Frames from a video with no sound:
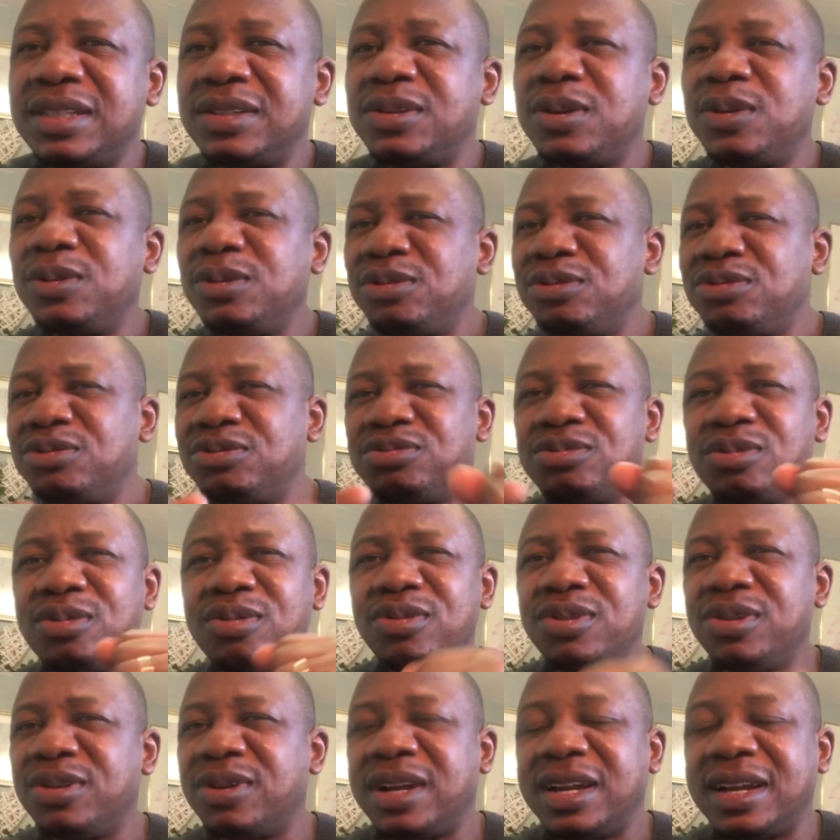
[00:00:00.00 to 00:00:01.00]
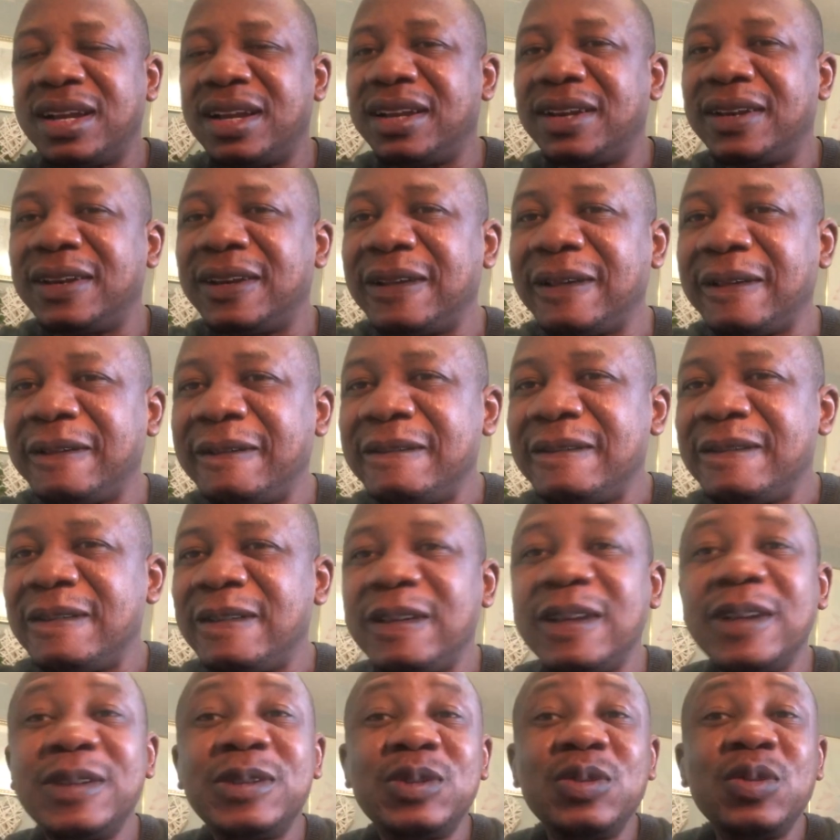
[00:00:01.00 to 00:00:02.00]
Don't throw your hand.
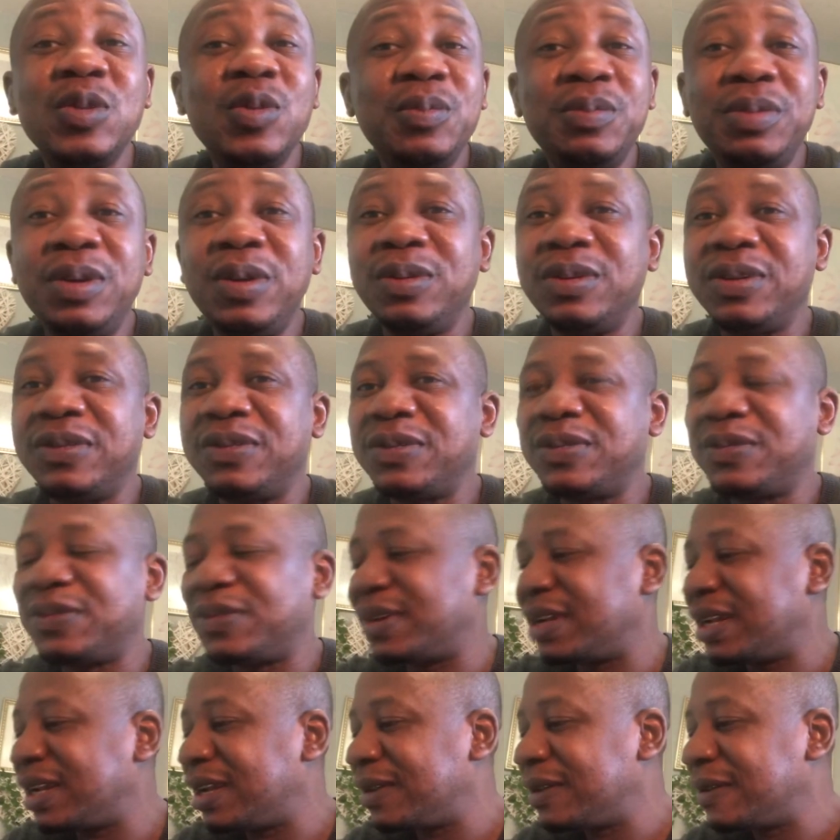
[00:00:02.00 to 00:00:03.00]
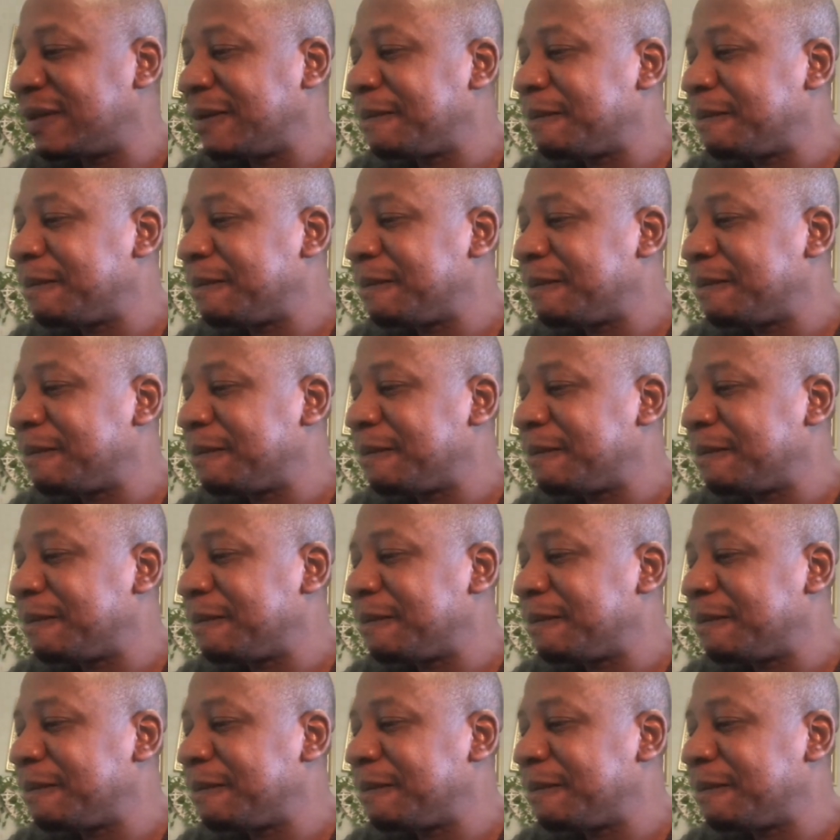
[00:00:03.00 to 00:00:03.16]
You're too beautiful for that.